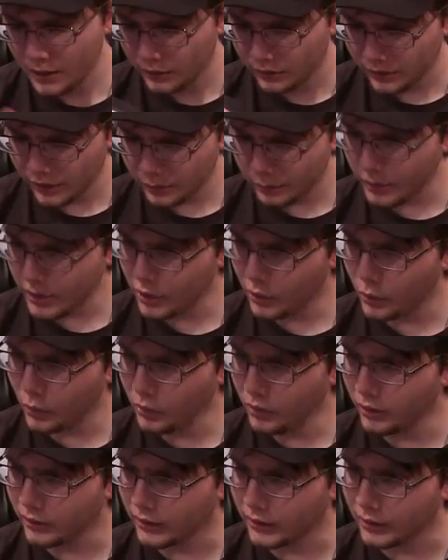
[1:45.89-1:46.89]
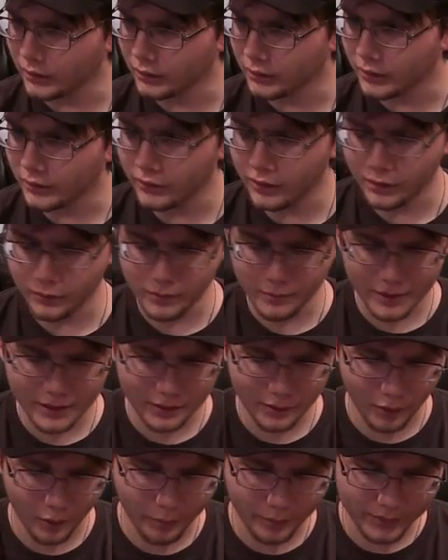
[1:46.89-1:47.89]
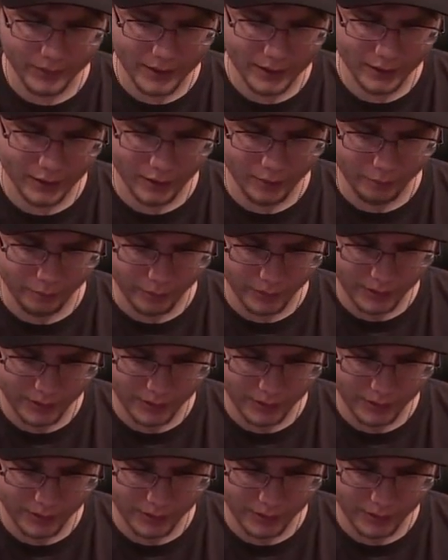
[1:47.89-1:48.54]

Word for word: So that's pretty cool looking. I don't know. We might open that up